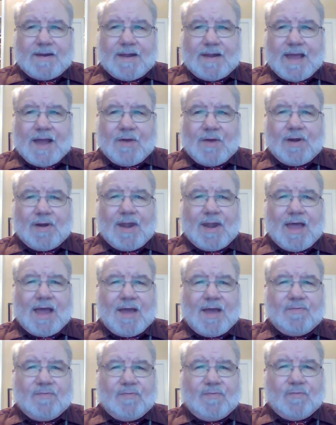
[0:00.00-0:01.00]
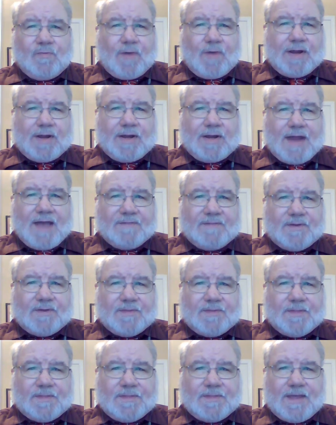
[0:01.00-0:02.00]
our lives running after
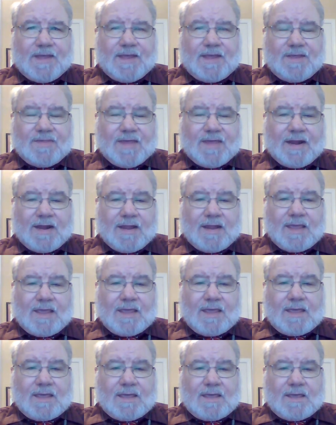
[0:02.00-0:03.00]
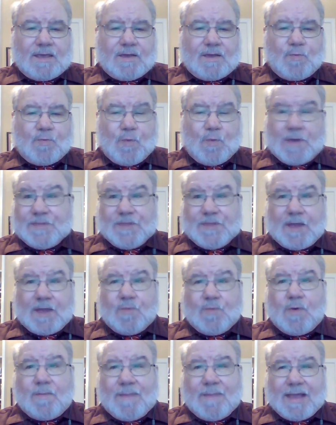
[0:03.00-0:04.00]
the things that we think
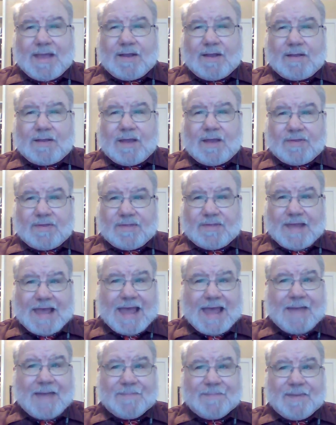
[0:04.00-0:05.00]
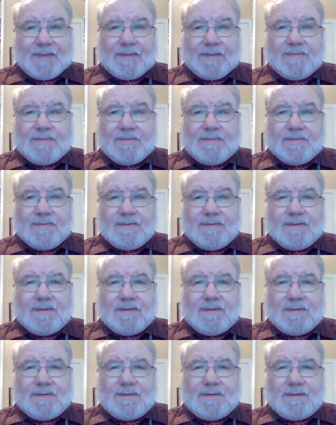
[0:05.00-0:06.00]
will make us happy,
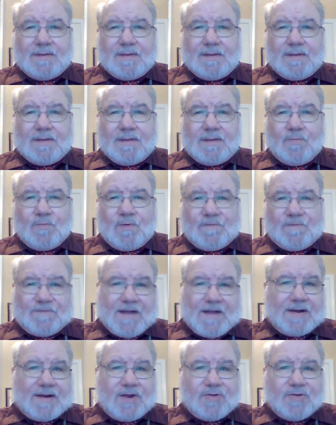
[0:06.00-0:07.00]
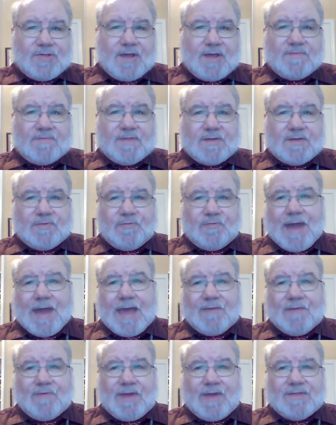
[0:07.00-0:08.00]
we'll find ourselves in a
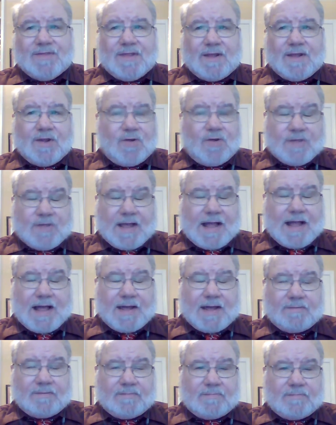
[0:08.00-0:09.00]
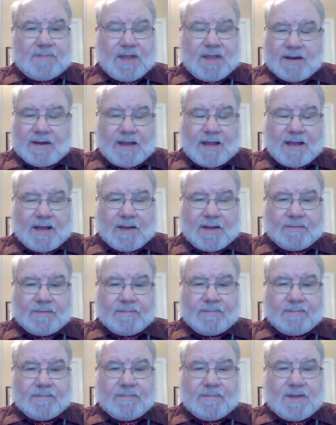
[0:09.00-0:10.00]
rat race that goes on and on
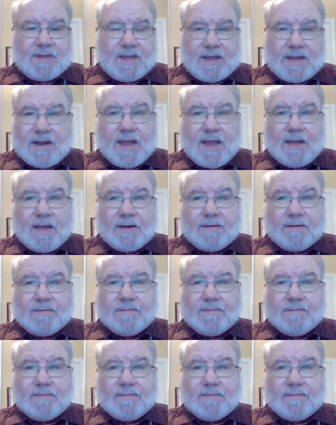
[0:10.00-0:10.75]
and on.